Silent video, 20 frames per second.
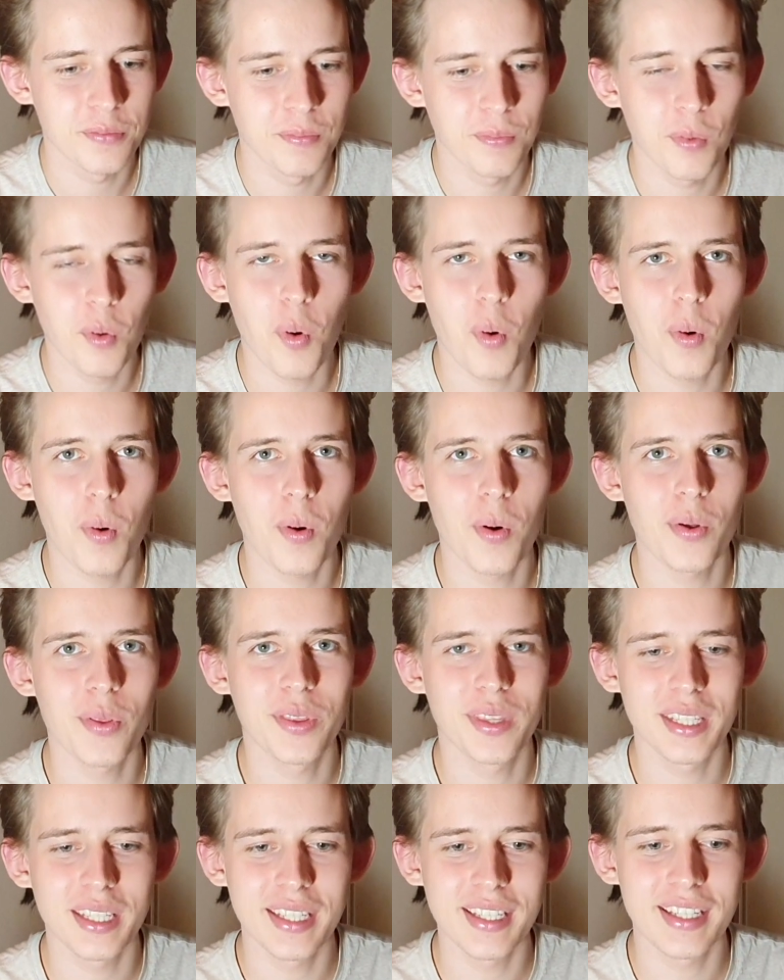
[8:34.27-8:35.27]
for
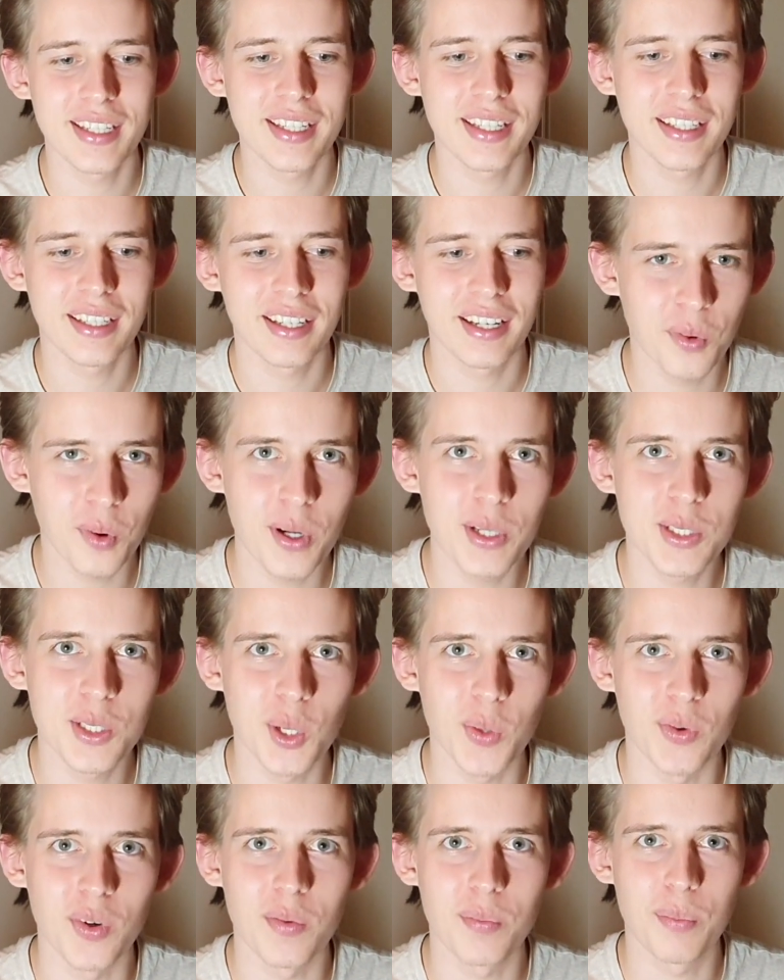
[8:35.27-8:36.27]
the
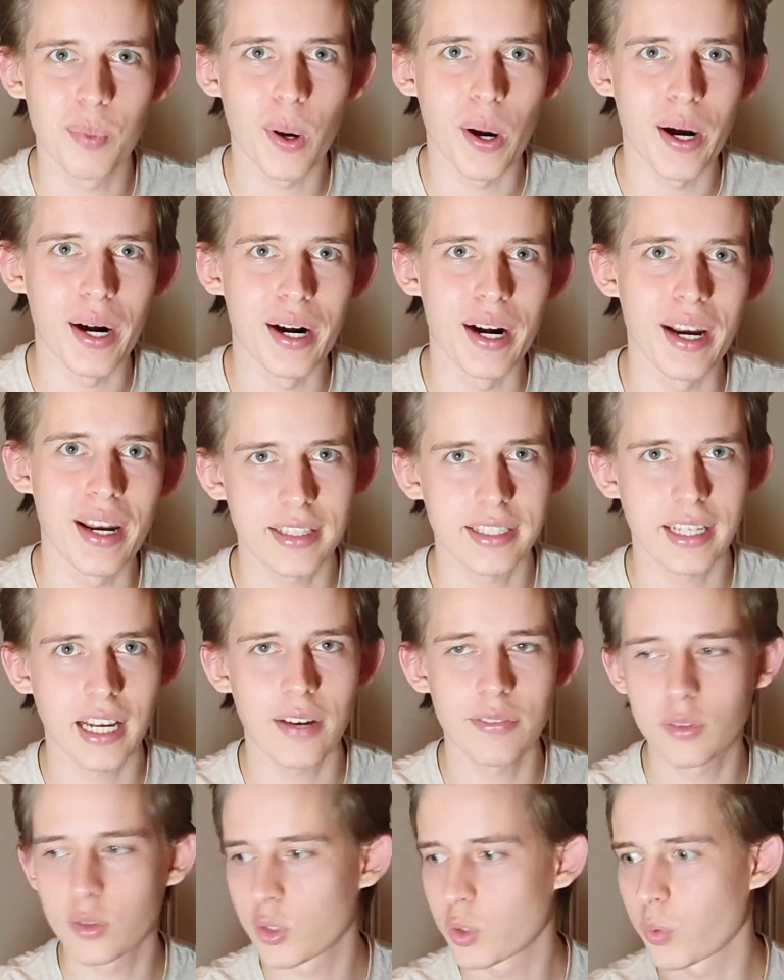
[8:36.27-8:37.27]
voiceover part, I think I
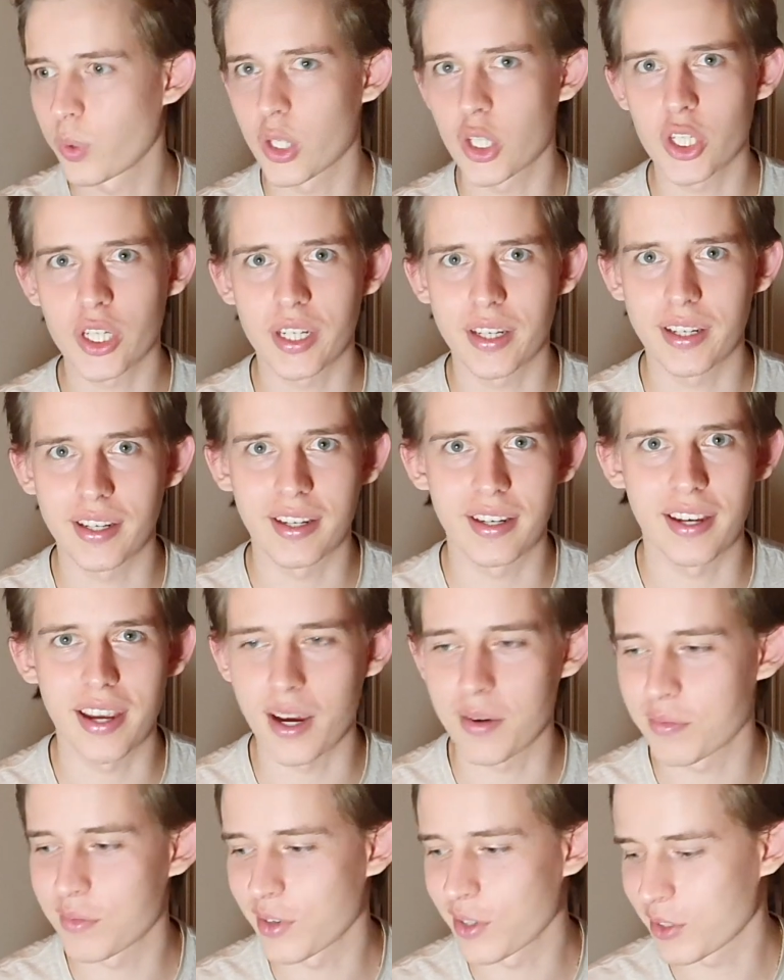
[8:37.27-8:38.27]
have to switch
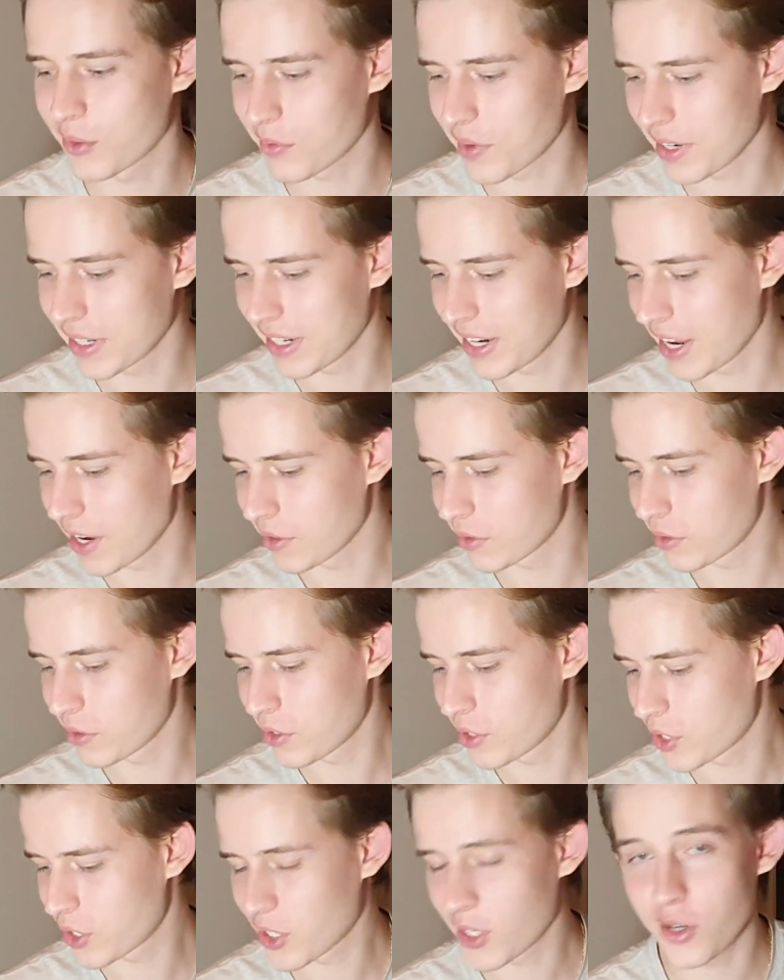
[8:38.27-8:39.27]
cameras right now to
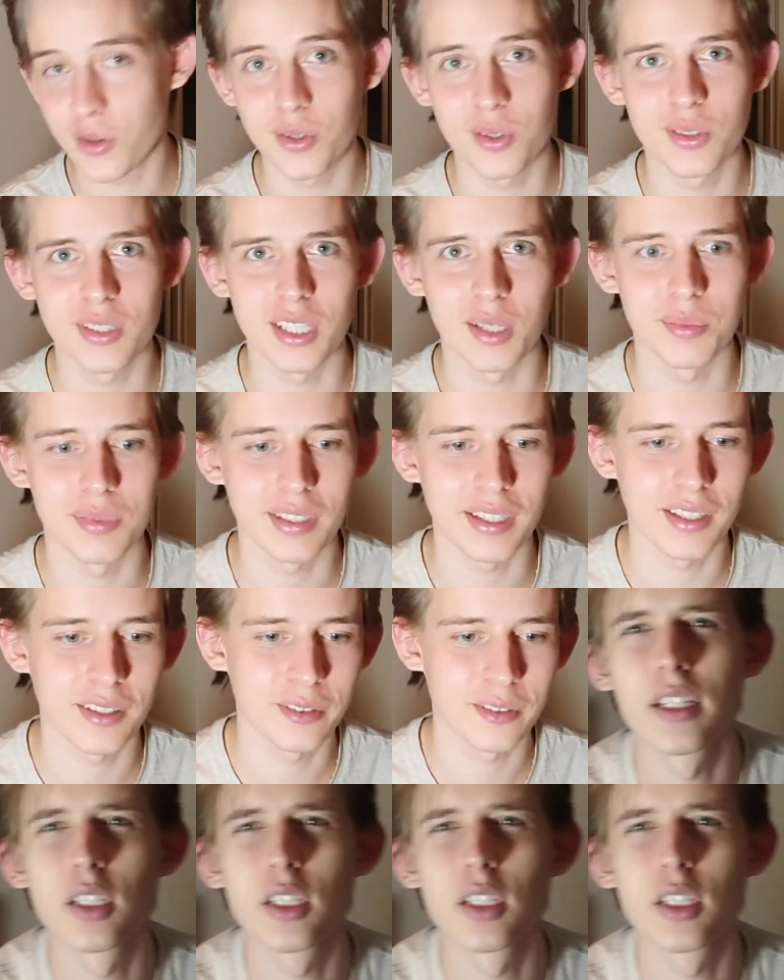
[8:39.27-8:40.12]
show you something.